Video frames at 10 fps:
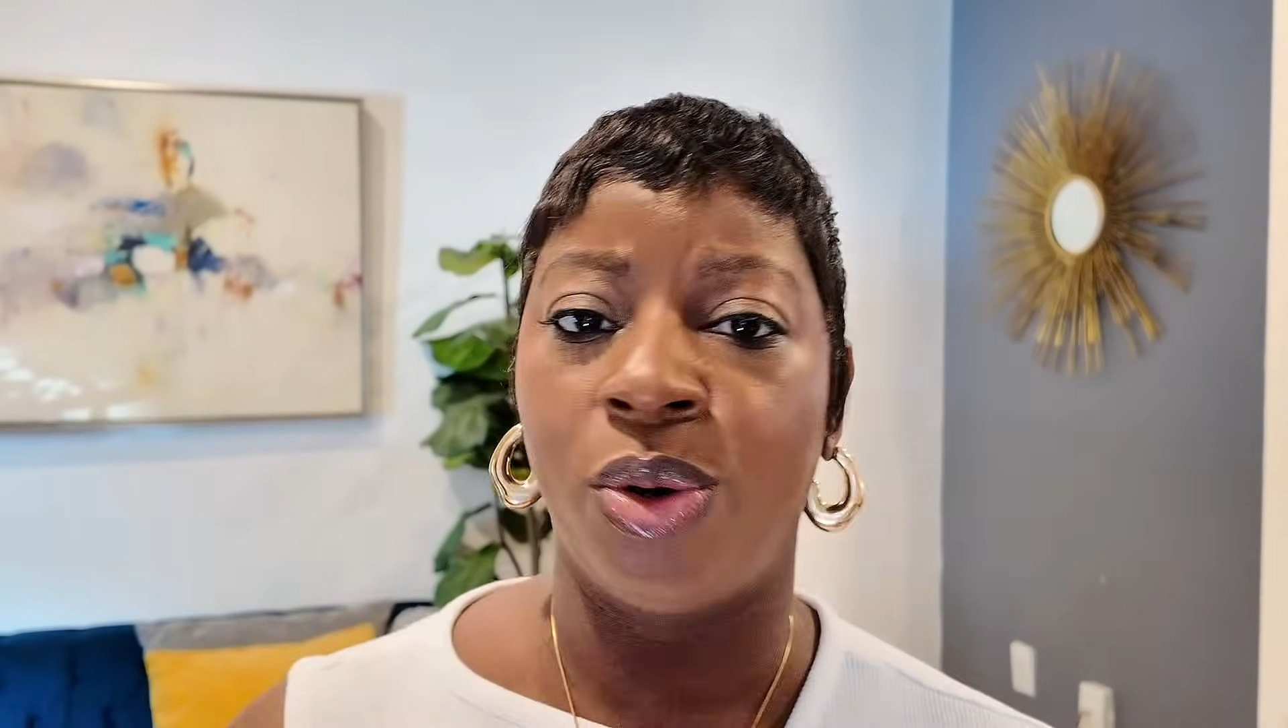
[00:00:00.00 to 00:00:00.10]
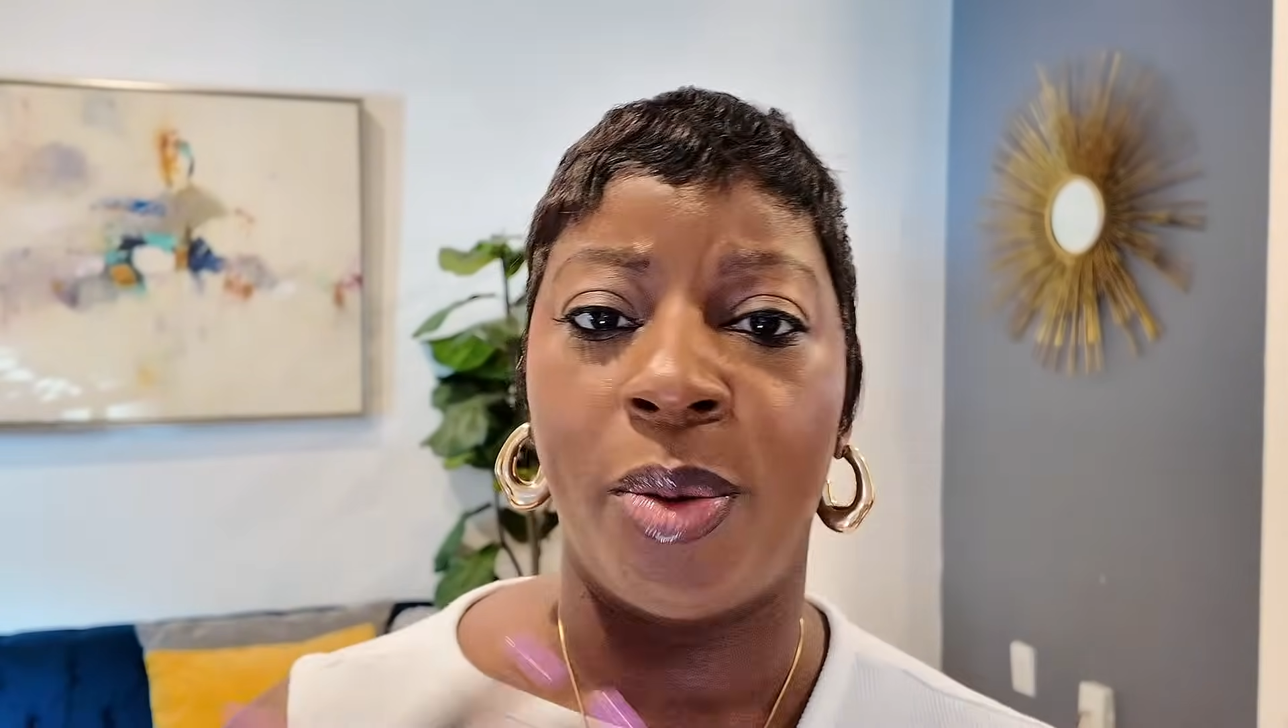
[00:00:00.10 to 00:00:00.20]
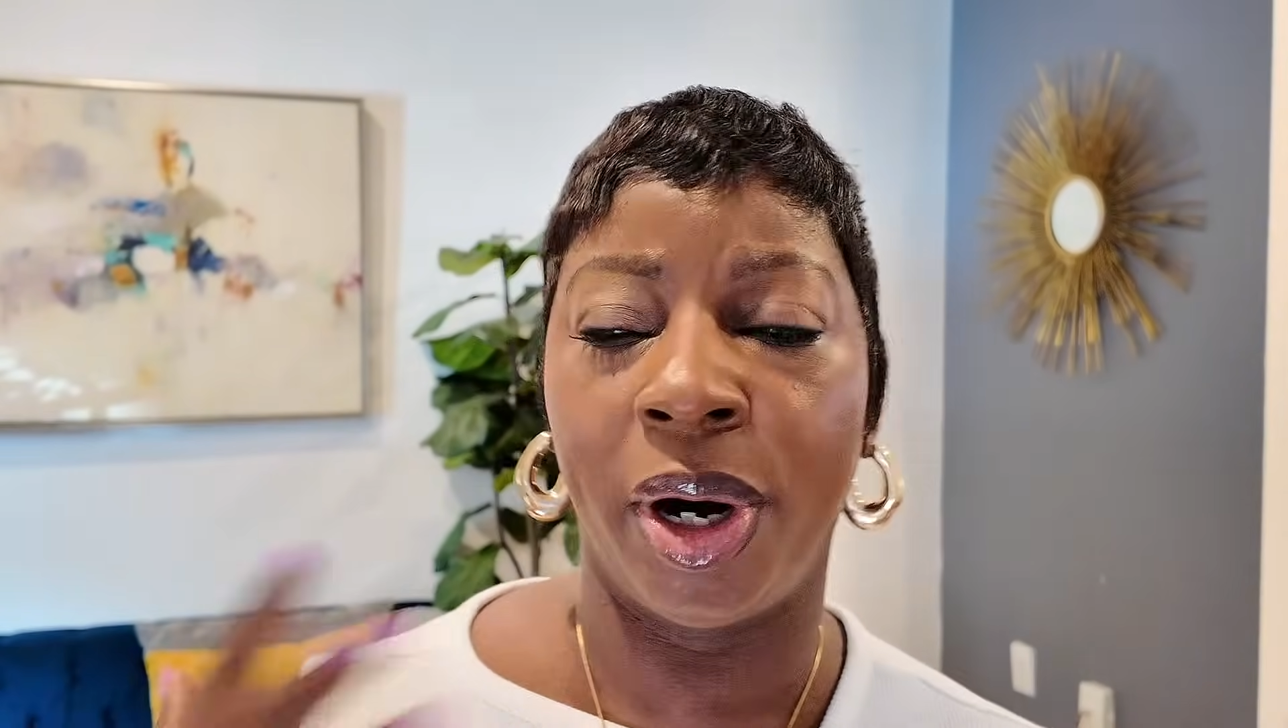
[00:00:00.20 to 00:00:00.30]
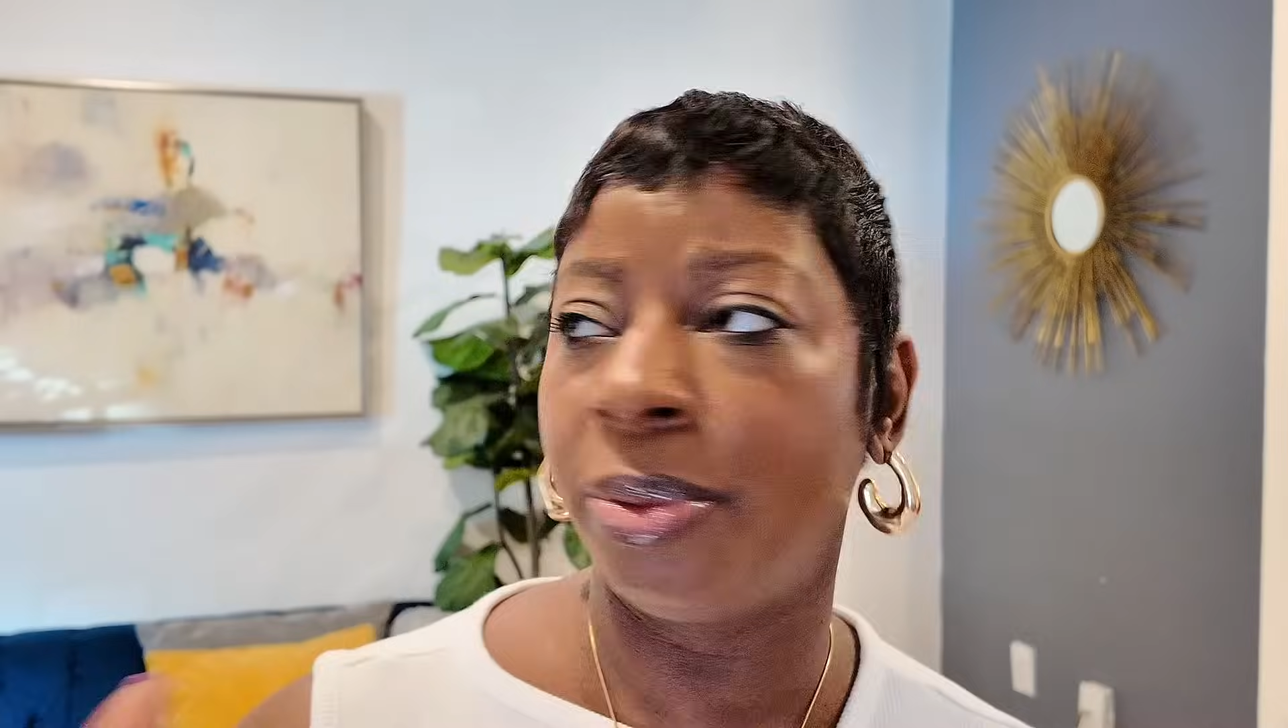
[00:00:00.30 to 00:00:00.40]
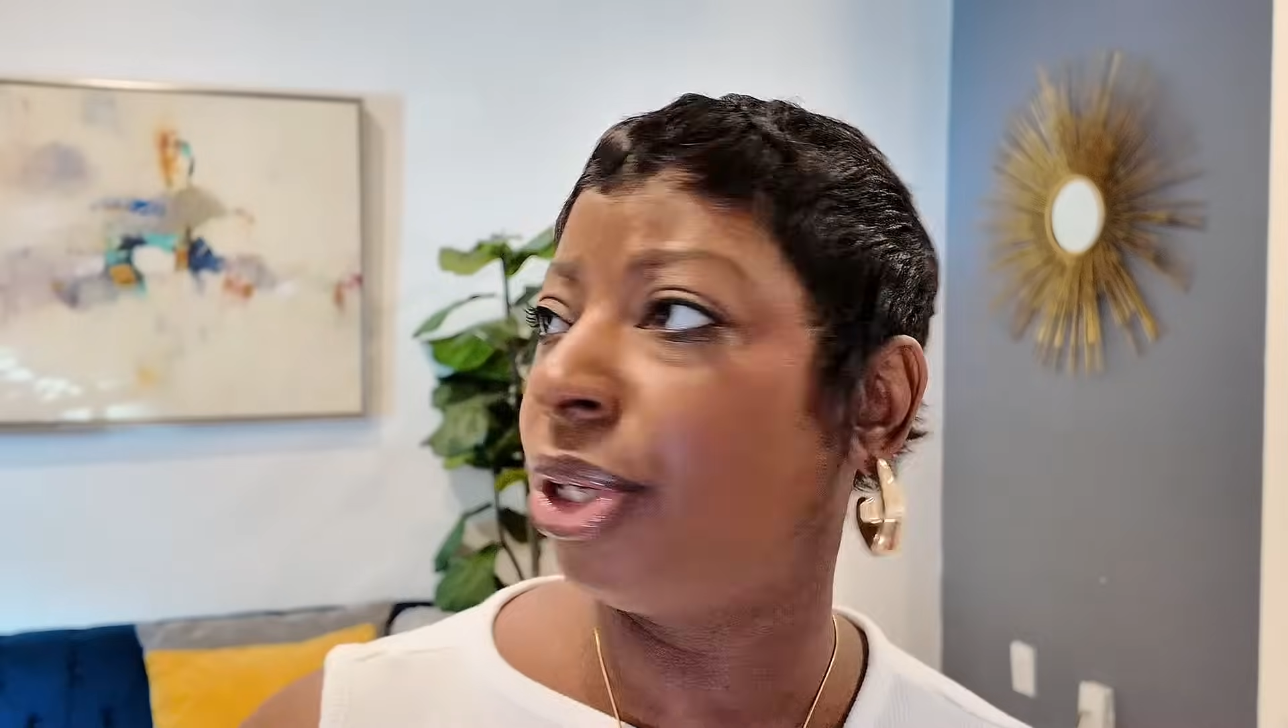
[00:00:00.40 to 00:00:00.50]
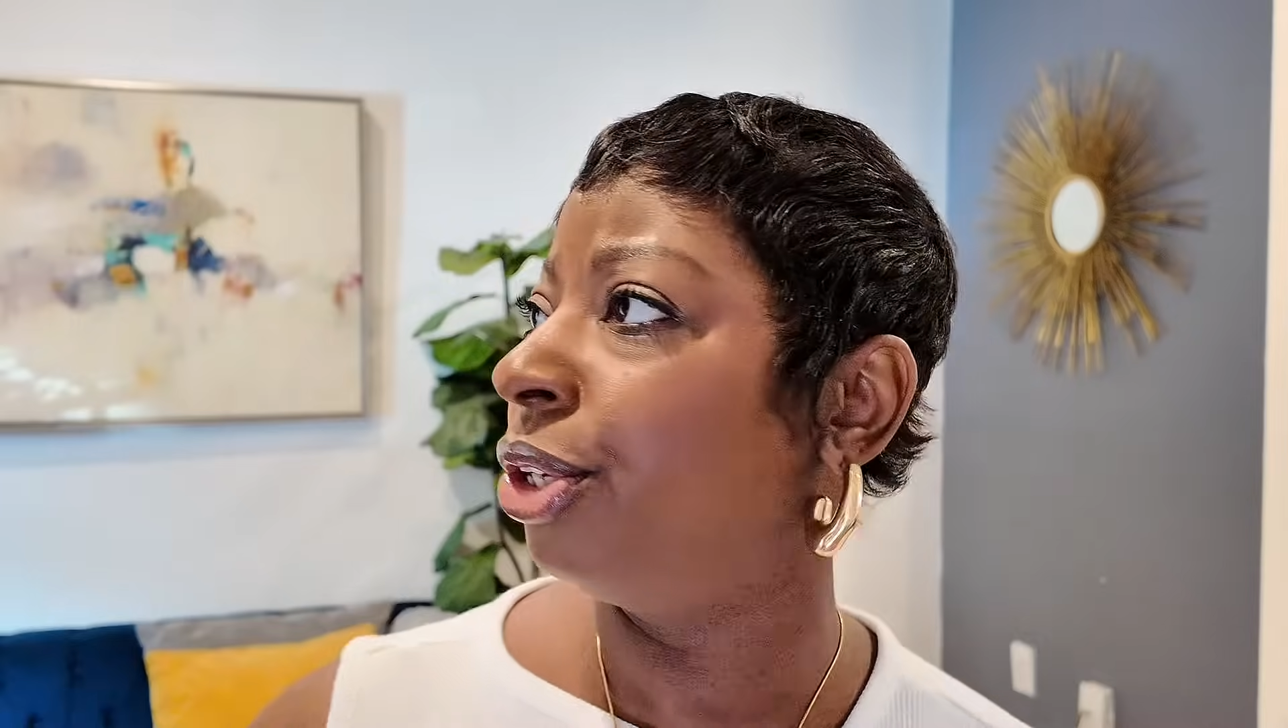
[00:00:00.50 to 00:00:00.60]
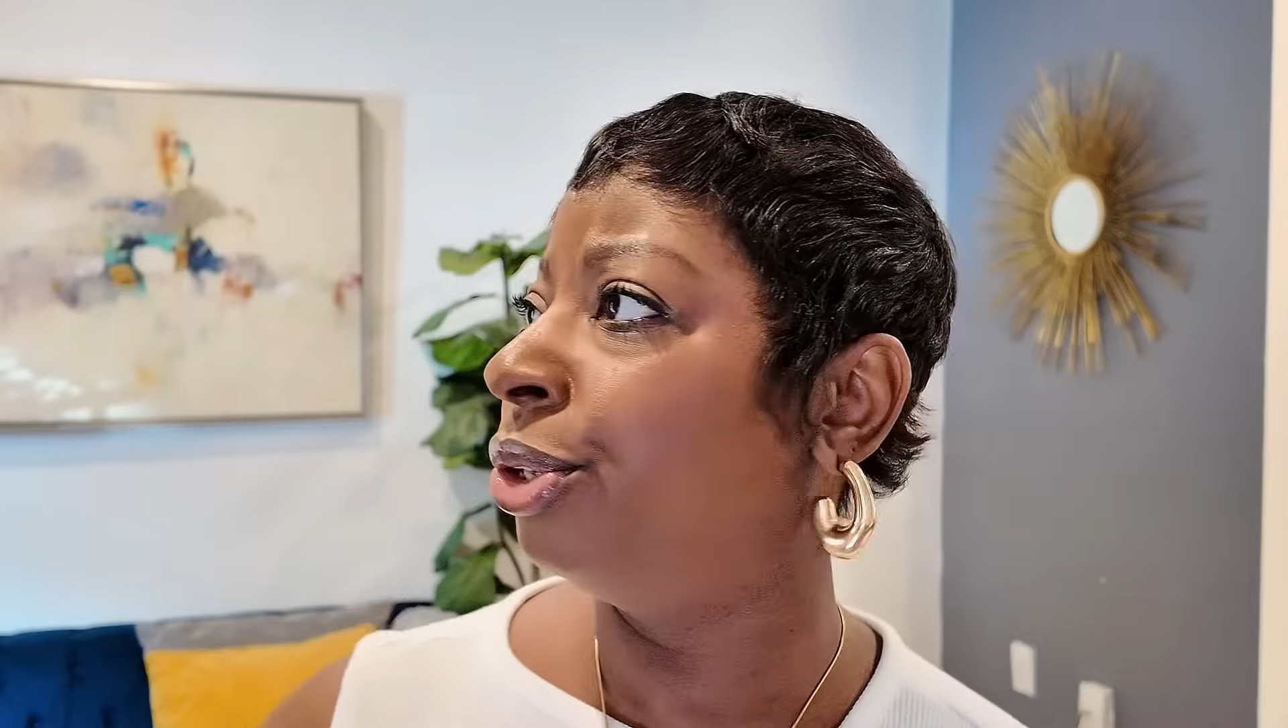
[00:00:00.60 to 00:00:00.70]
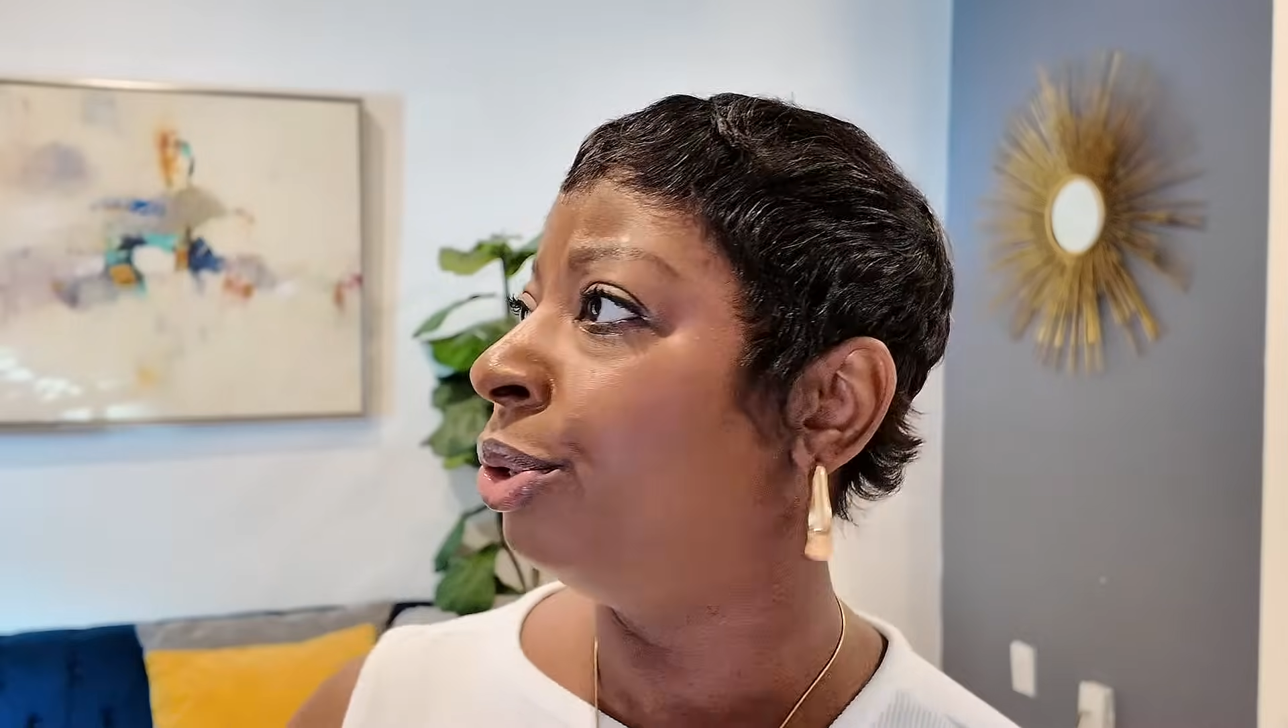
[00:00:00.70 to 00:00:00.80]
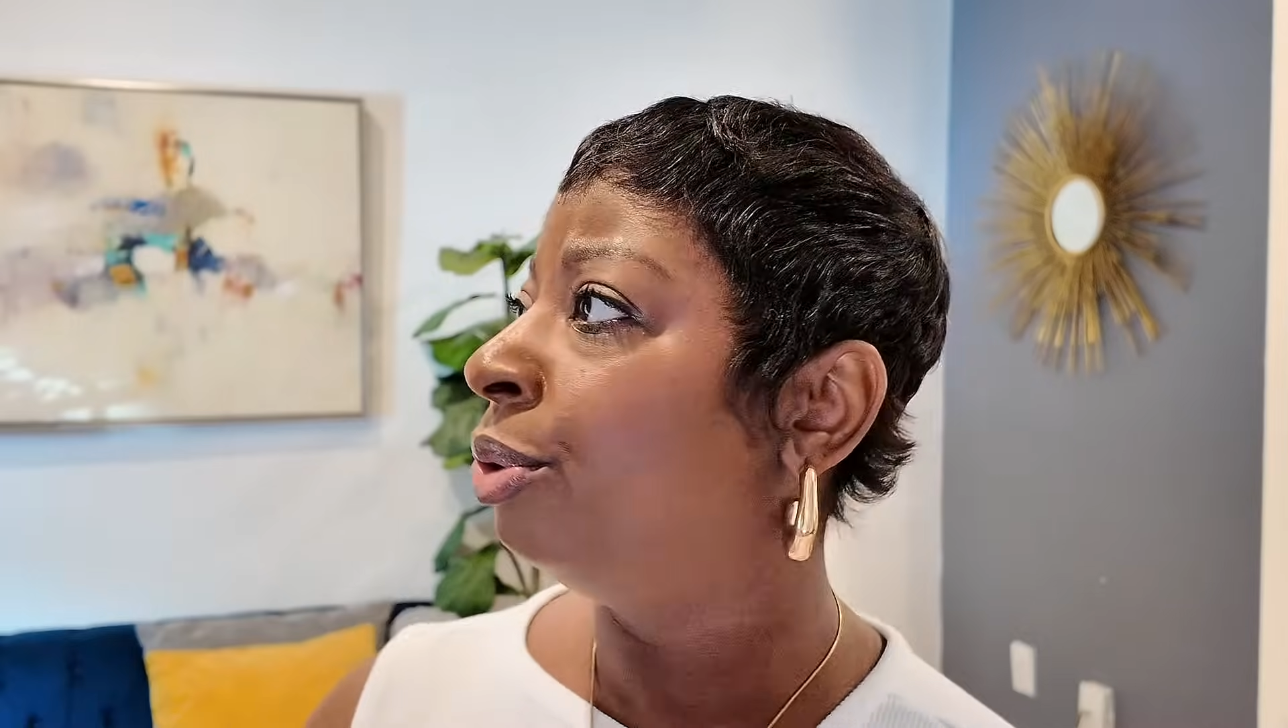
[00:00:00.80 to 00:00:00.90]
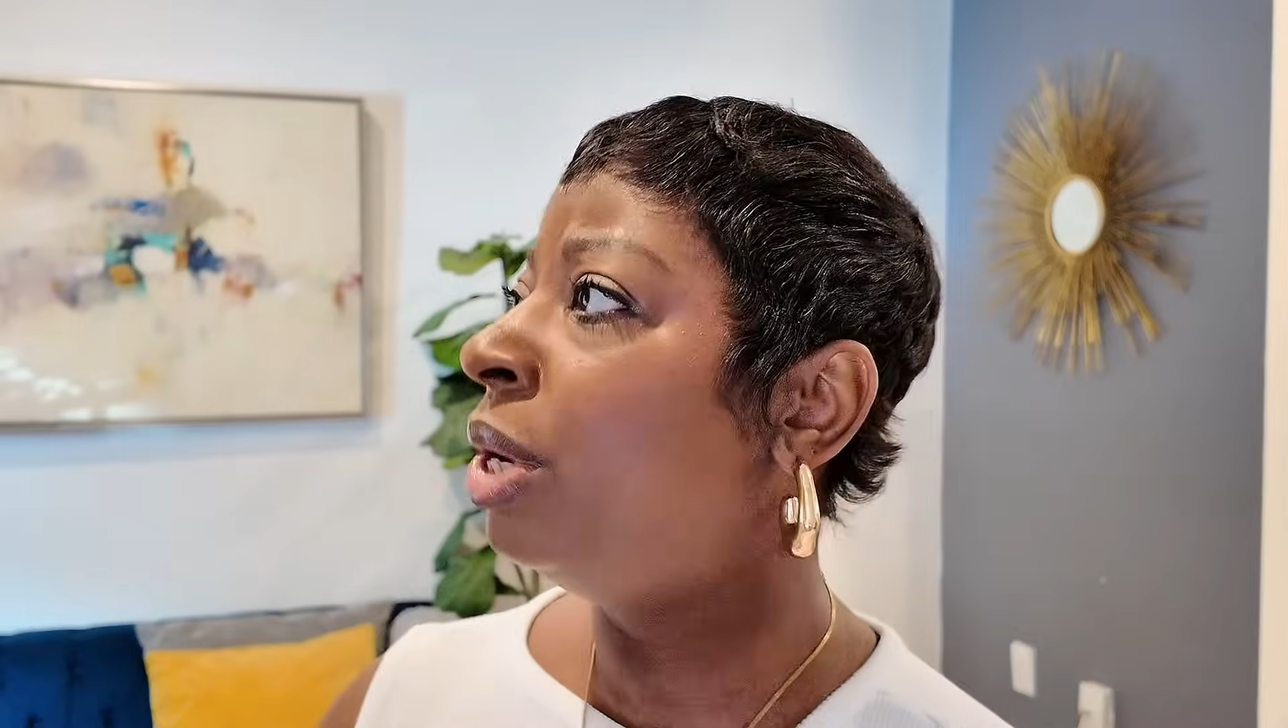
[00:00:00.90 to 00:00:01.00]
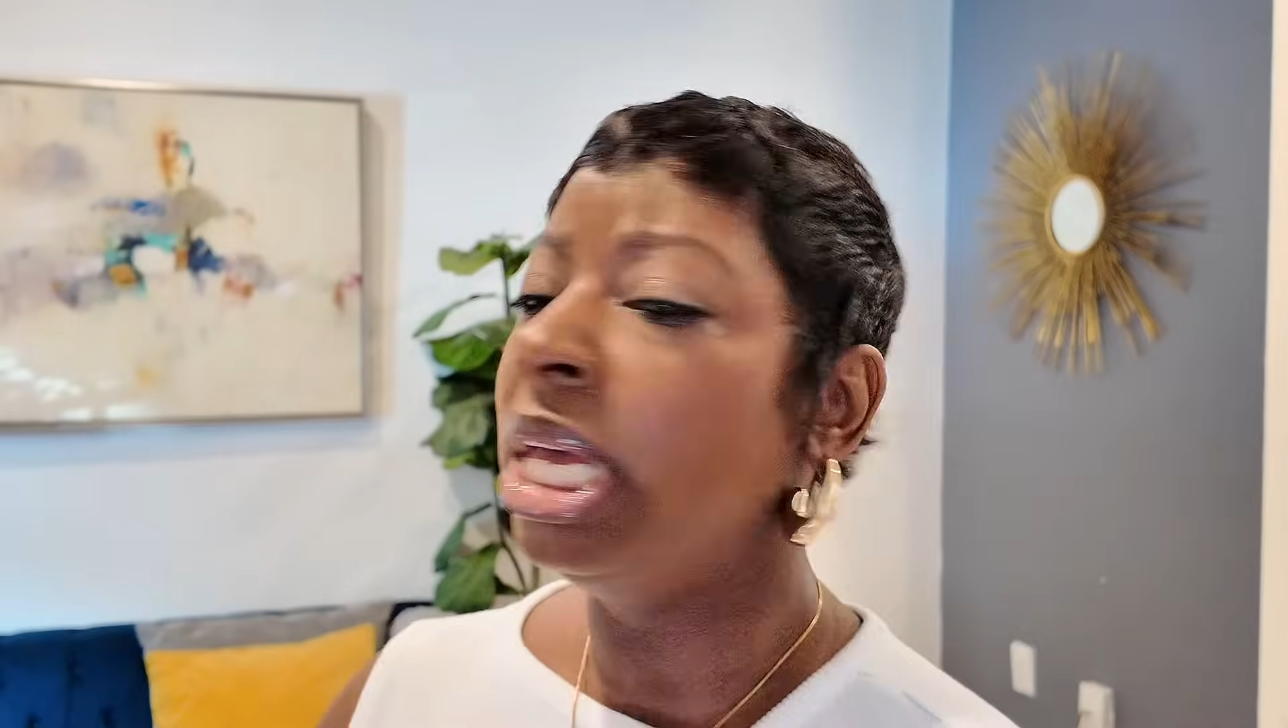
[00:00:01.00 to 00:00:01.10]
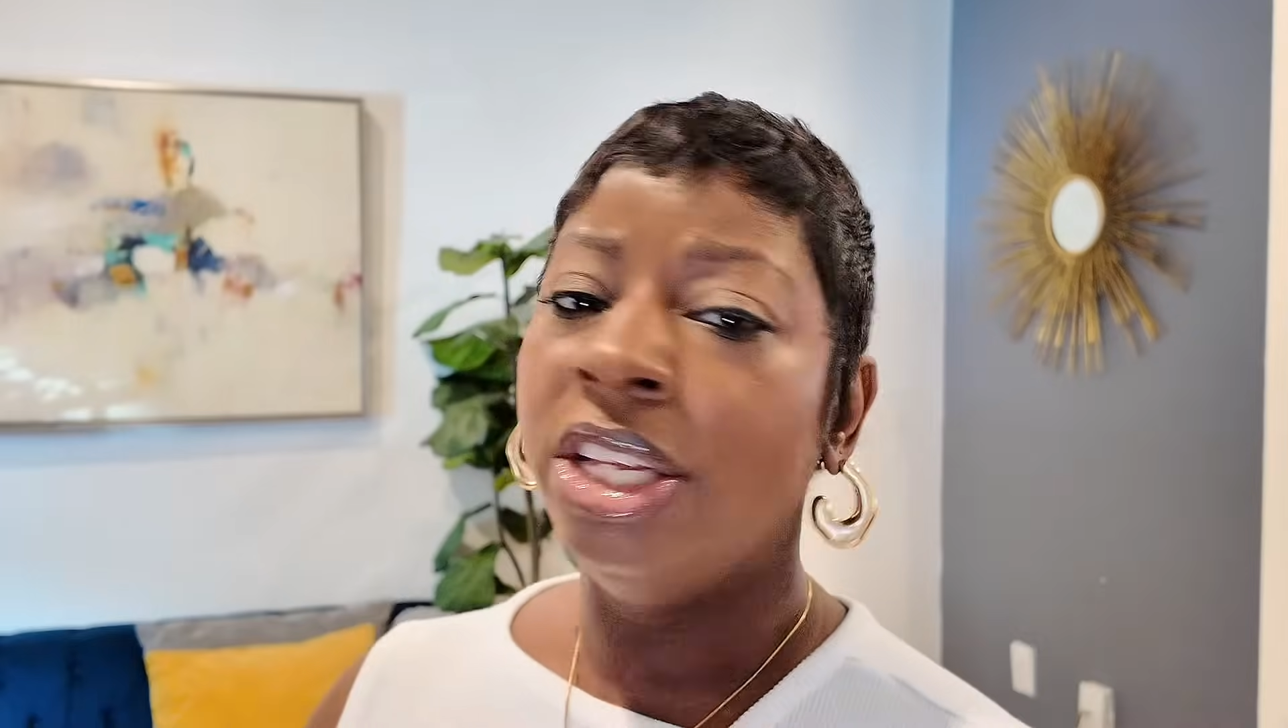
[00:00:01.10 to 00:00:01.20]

a barbecue,